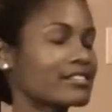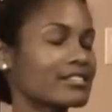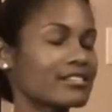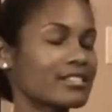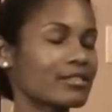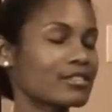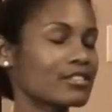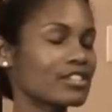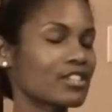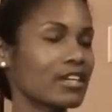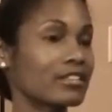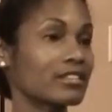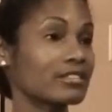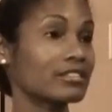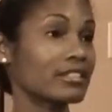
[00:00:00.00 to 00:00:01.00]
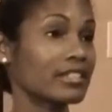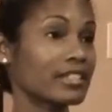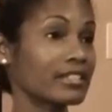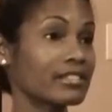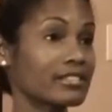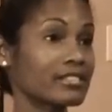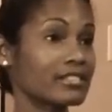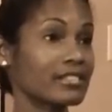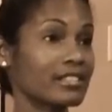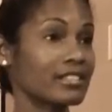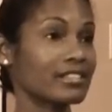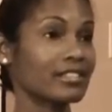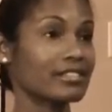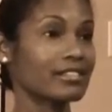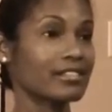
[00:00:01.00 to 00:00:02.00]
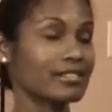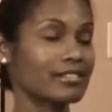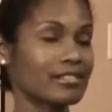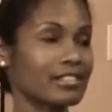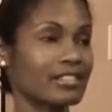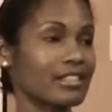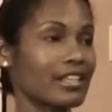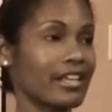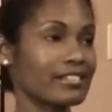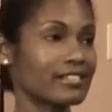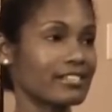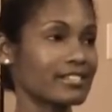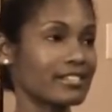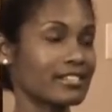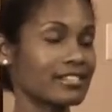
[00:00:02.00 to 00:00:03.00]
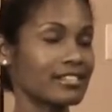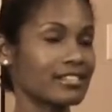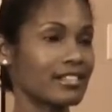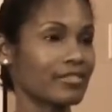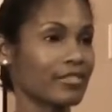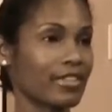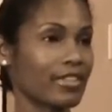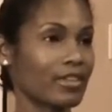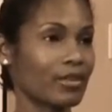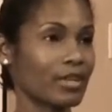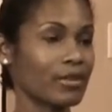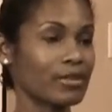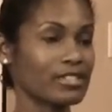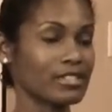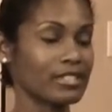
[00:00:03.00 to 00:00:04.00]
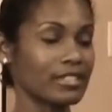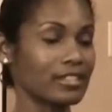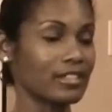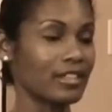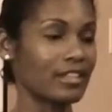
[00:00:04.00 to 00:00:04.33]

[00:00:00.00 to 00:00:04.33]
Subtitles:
been acting since I was a child, I guess, and did classes and everything when I was